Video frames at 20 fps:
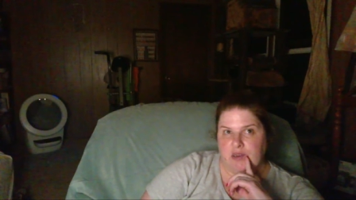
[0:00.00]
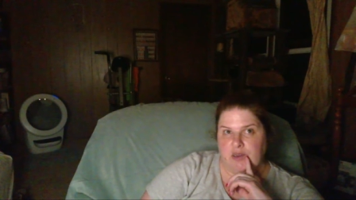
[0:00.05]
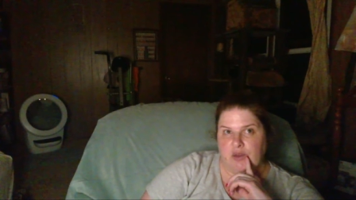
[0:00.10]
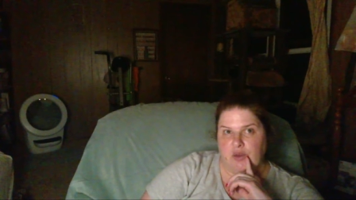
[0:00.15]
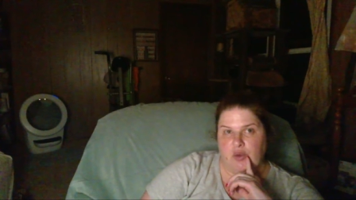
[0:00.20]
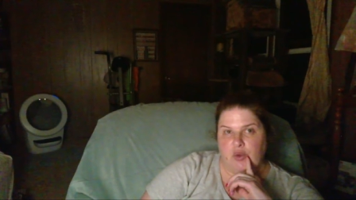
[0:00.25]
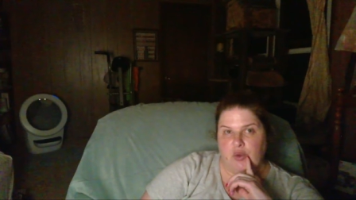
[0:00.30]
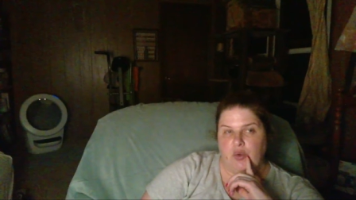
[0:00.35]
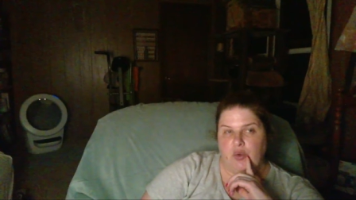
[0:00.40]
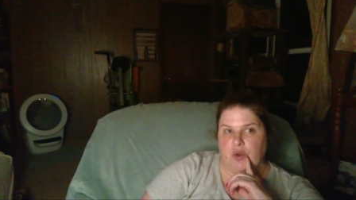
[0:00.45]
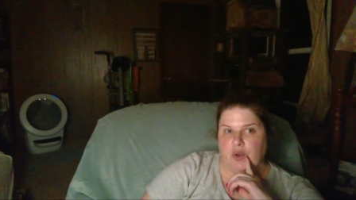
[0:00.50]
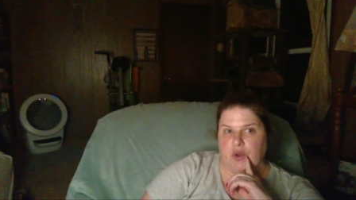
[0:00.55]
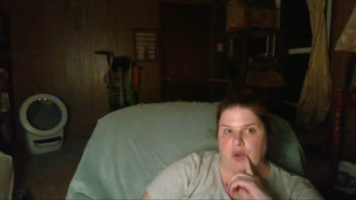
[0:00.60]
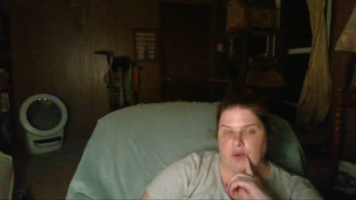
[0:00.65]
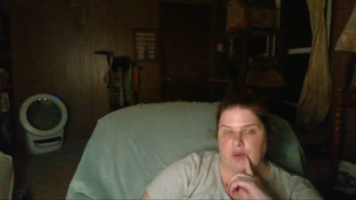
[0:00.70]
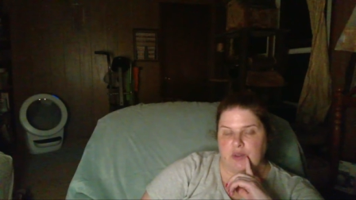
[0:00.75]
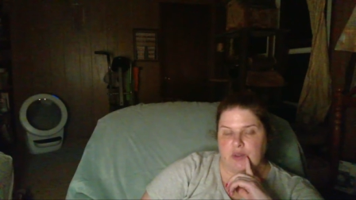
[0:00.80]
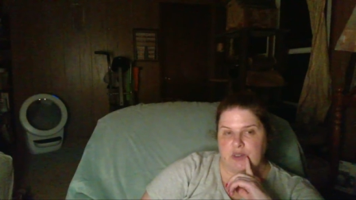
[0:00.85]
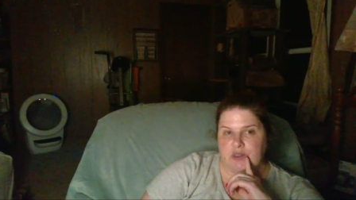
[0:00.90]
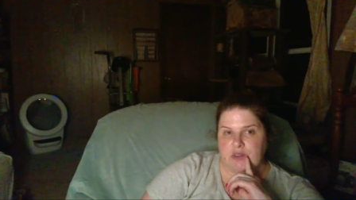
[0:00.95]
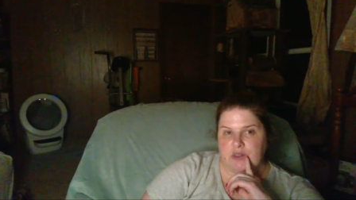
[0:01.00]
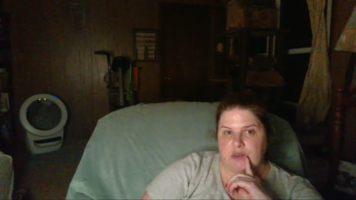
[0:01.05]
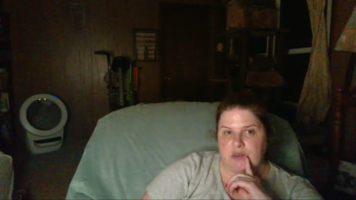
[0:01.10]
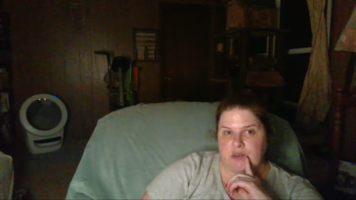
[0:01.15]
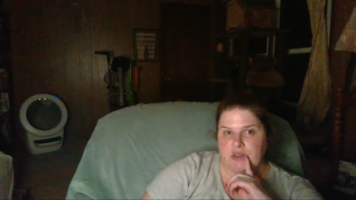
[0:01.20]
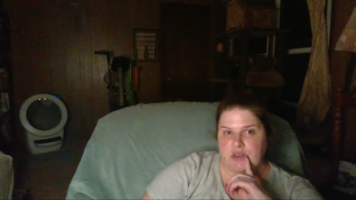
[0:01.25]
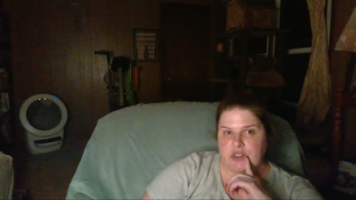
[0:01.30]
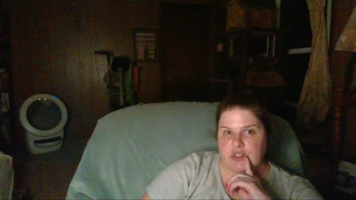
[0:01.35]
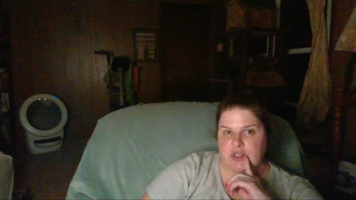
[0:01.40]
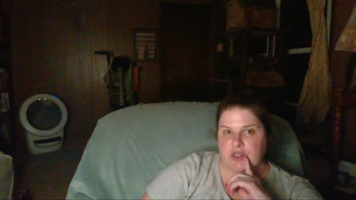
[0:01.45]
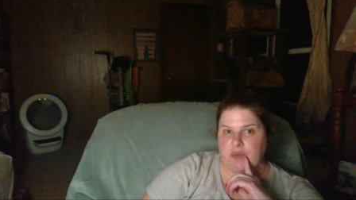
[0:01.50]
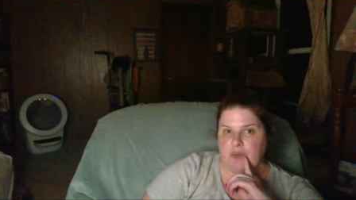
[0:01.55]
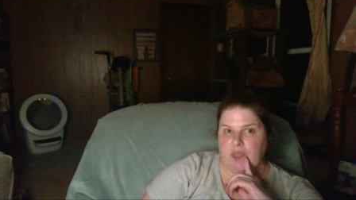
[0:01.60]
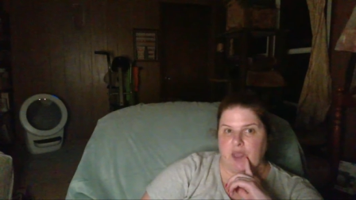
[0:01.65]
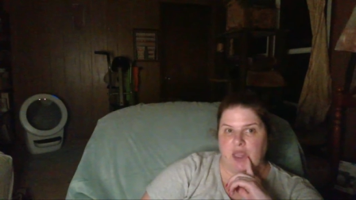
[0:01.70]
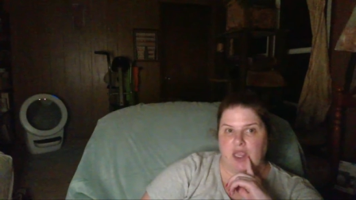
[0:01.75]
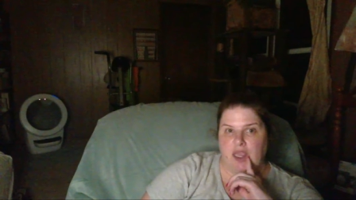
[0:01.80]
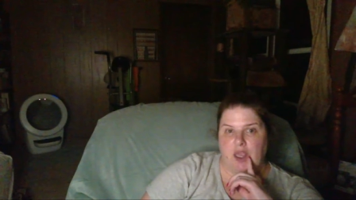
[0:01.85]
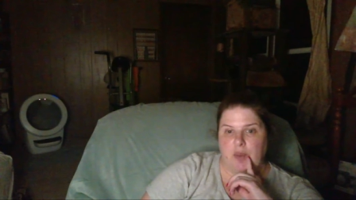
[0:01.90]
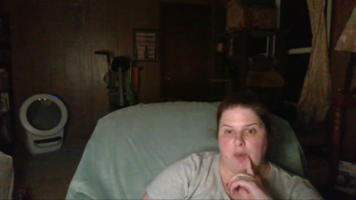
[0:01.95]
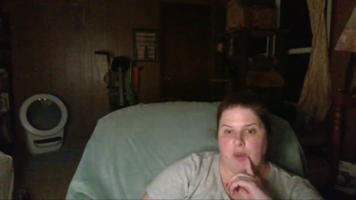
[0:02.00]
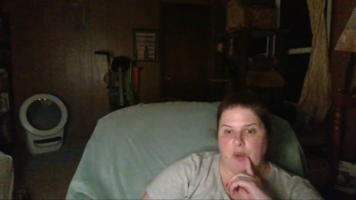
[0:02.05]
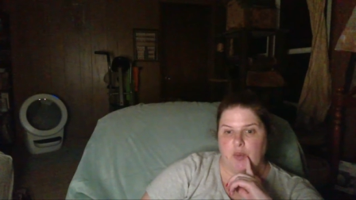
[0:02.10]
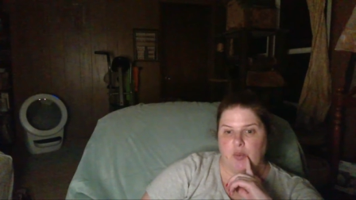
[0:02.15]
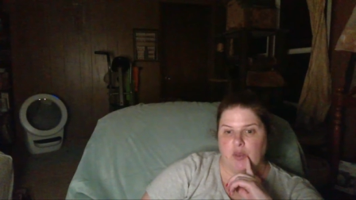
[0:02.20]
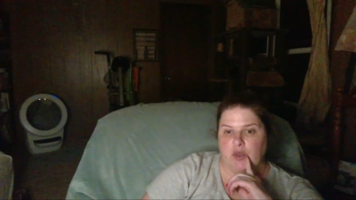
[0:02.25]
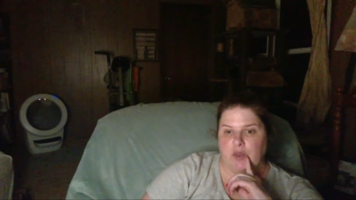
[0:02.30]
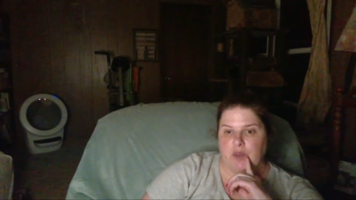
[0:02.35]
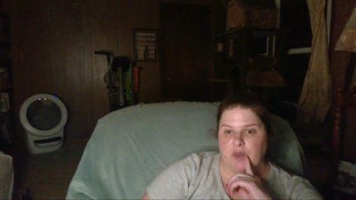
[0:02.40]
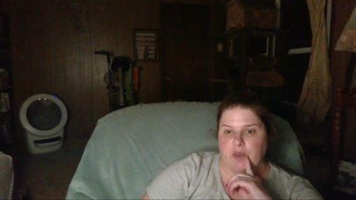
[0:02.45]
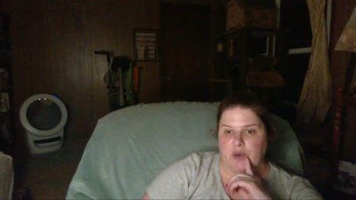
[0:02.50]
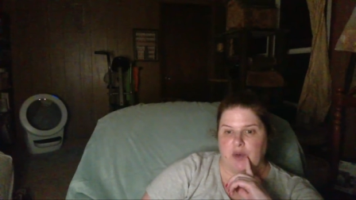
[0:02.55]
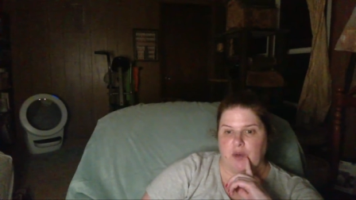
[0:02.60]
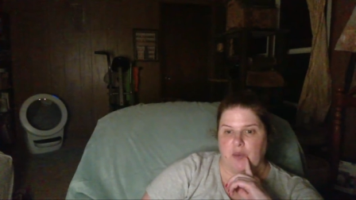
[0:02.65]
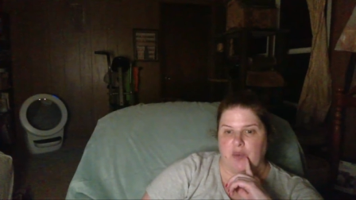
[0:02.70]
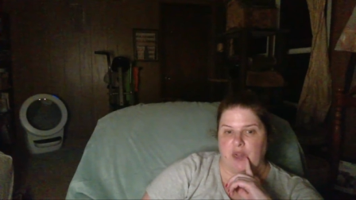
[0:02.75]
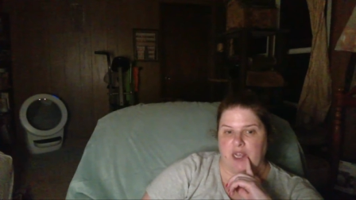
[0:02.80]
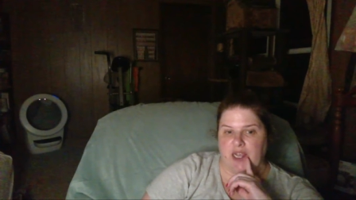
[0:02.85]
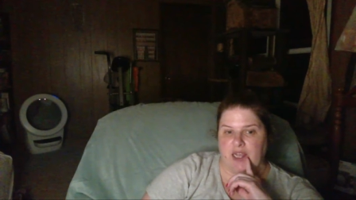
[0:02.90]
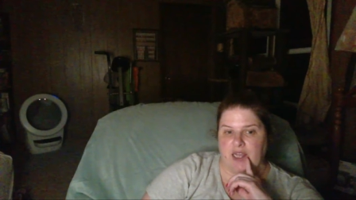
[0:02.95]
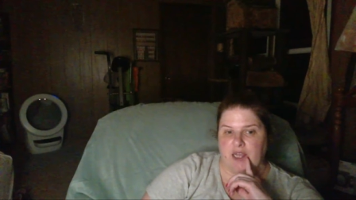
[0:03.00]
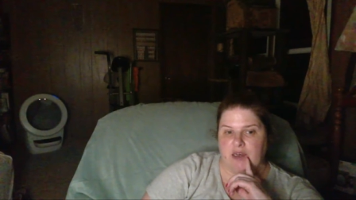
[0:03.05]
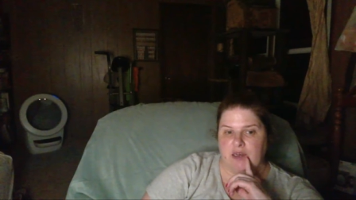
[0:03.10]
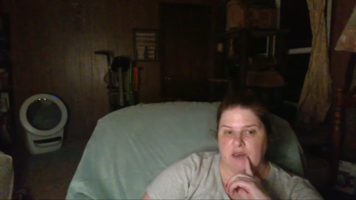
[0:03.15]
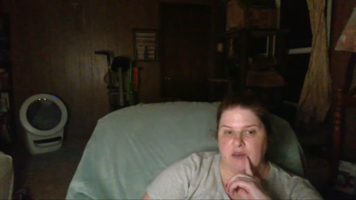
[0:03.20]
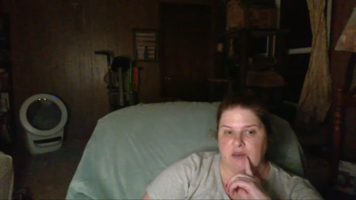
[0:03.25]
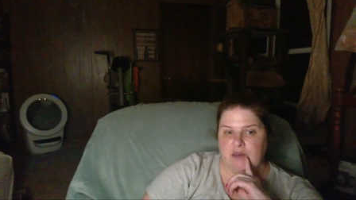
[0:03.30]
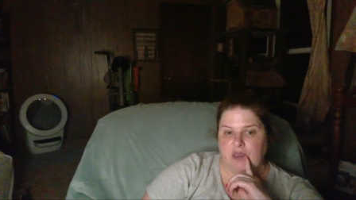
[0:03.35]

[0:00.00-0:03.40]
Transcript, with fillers: Who knows? She may come up with a better plan.